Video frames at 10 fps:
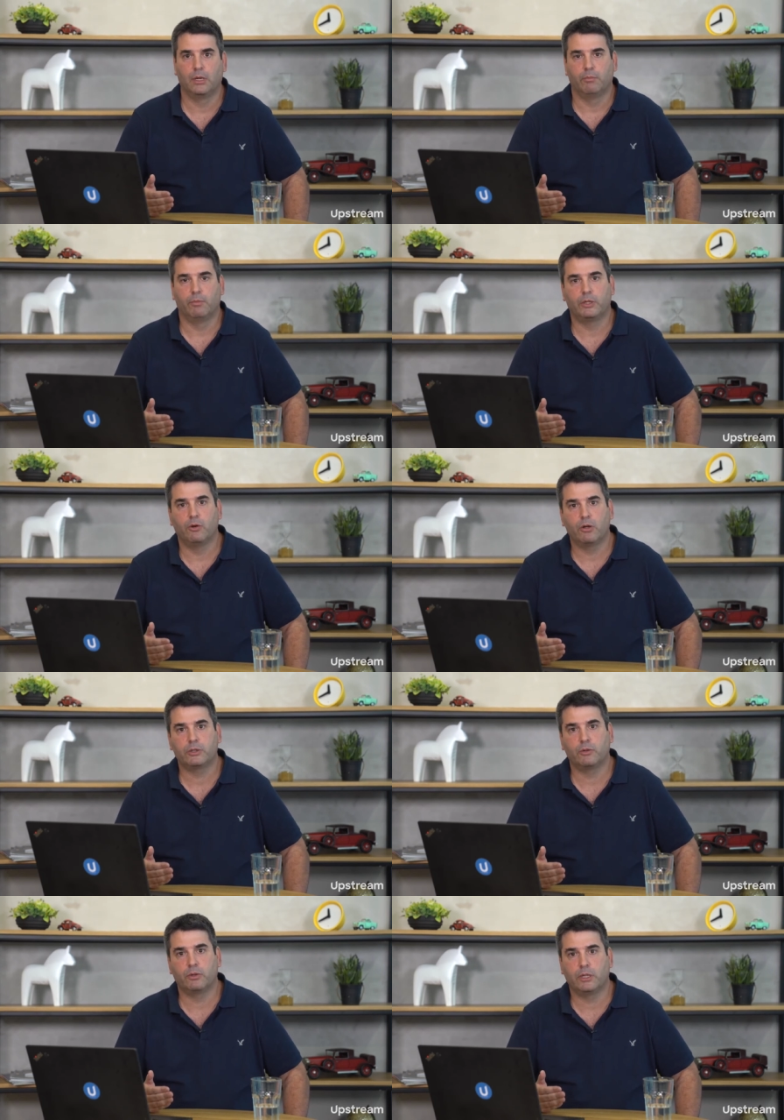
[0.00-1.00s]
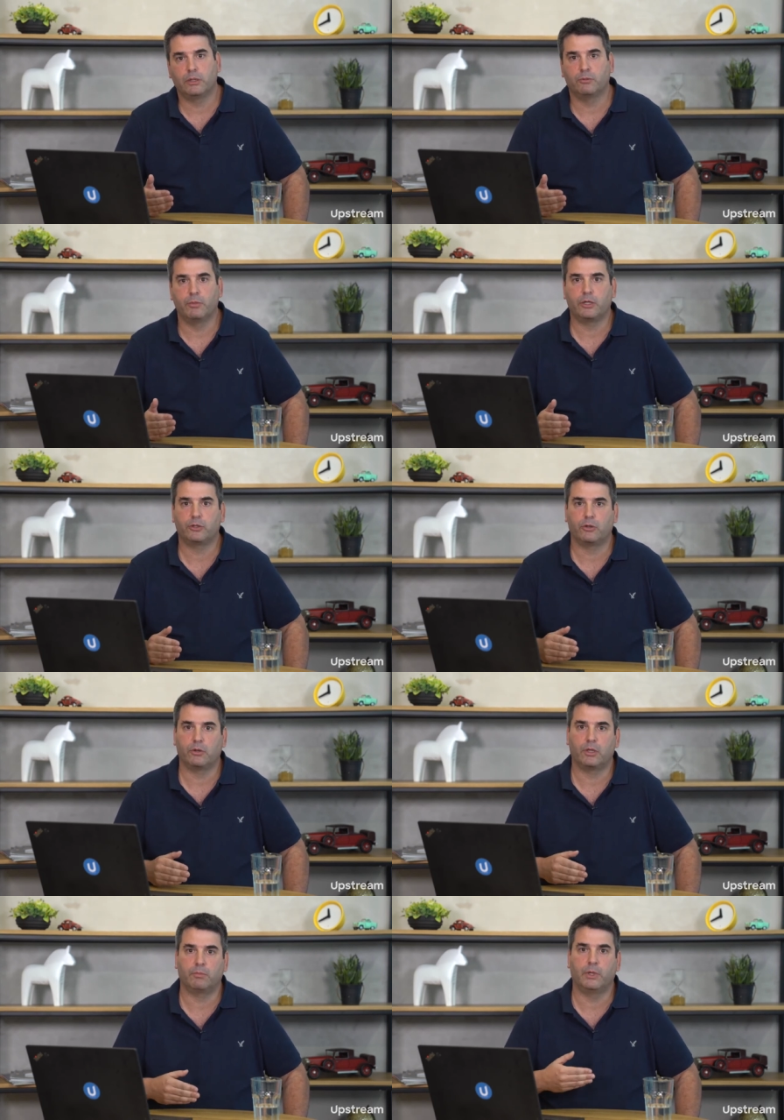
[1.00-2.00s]
but you also need to make sure
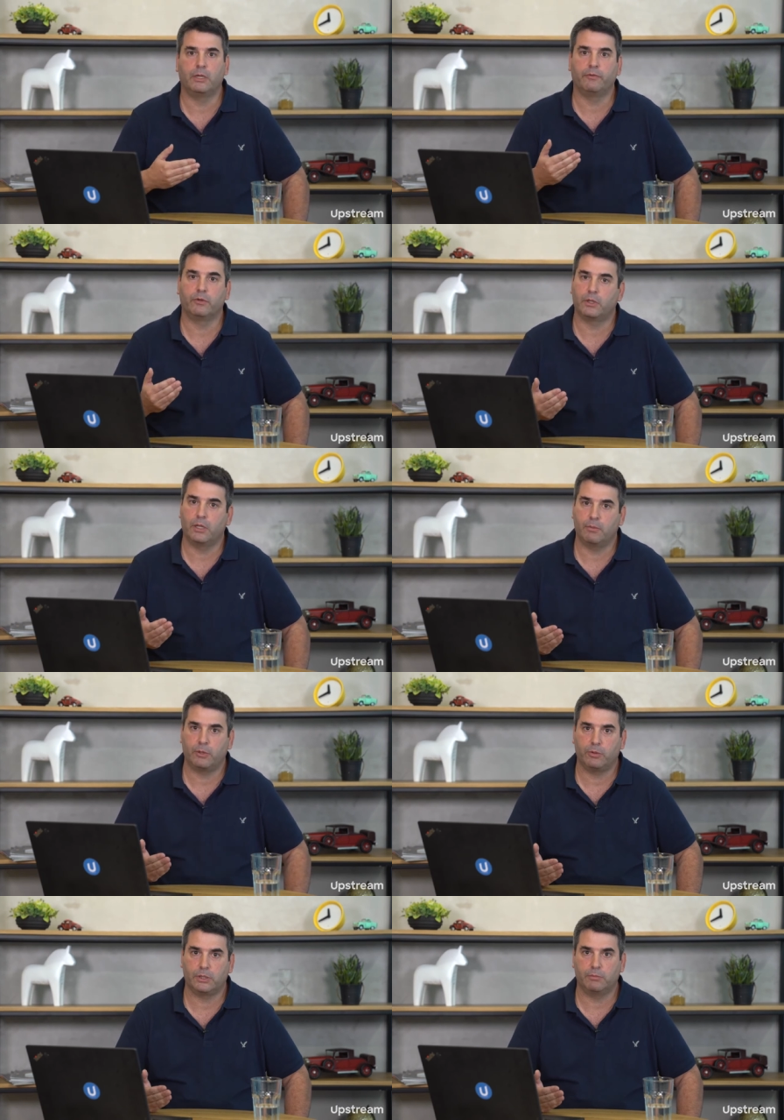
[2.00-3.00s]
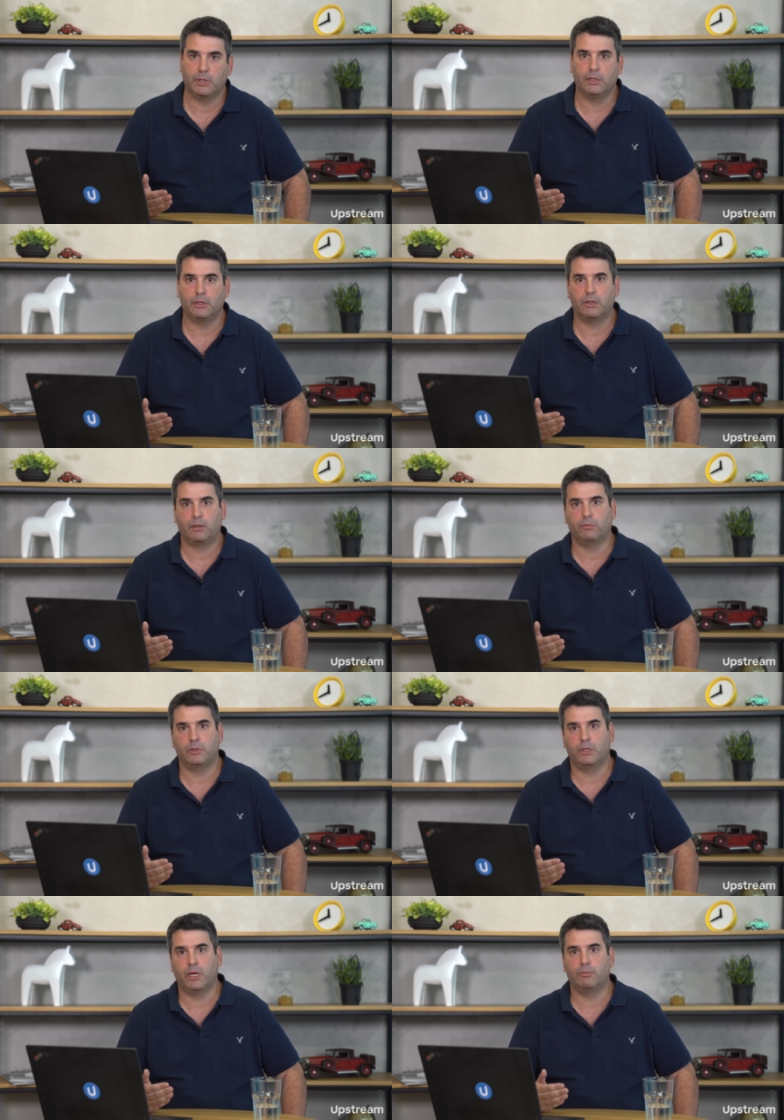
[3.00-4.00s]
that meaningful telemetry is emitted that
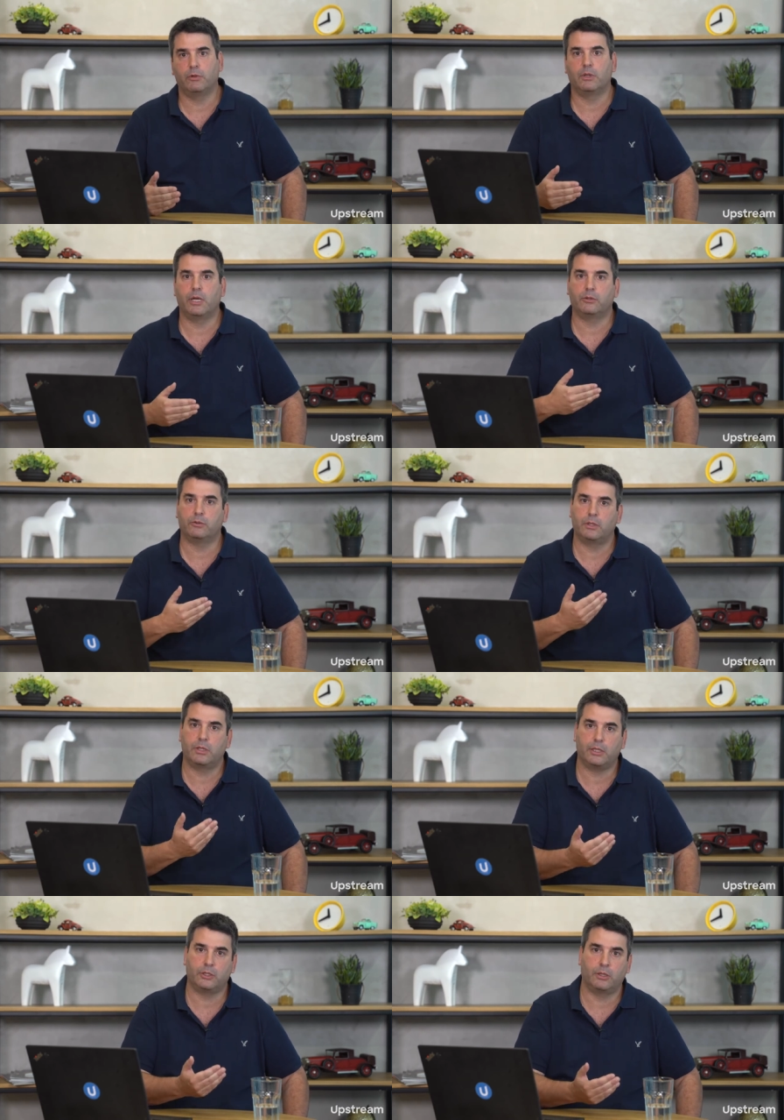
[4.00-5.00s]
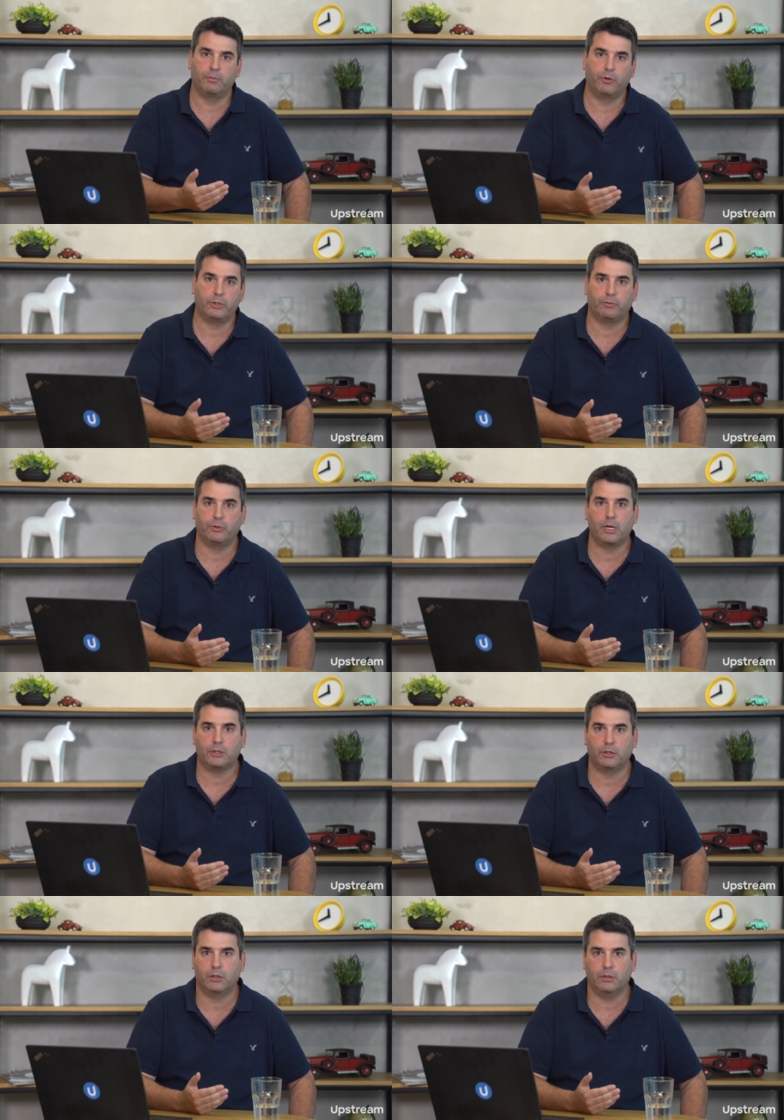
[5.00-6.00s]
will enable later detection in
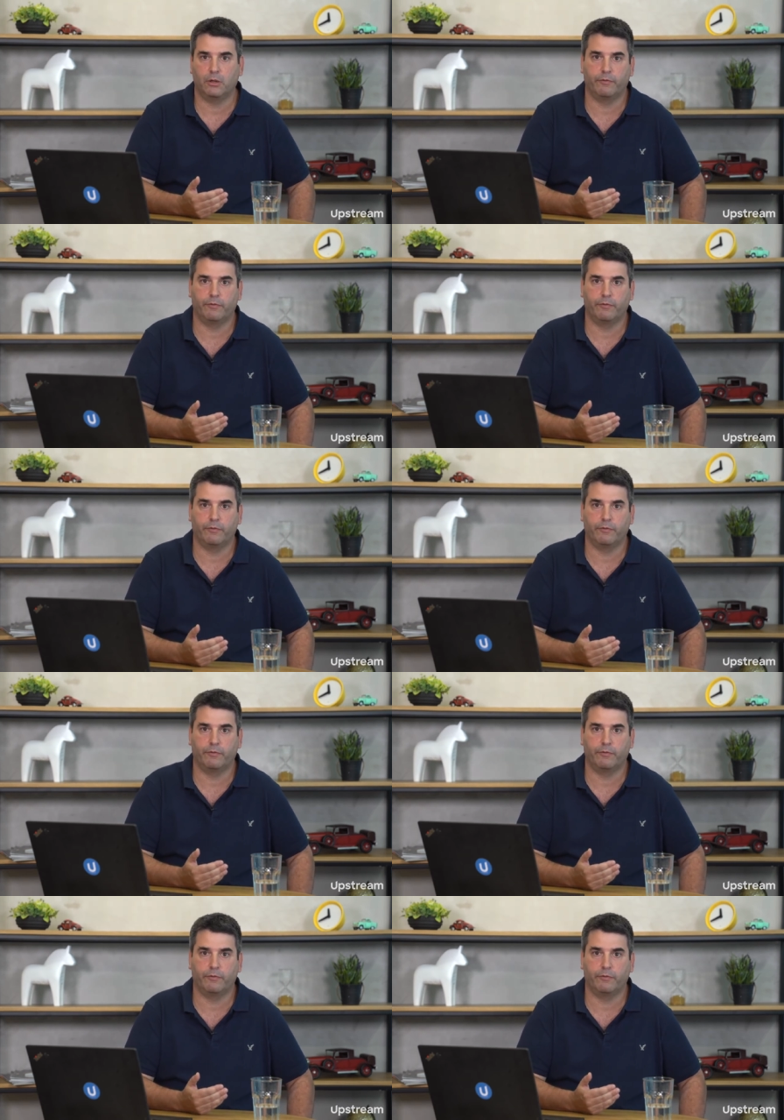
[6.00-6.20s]
post-production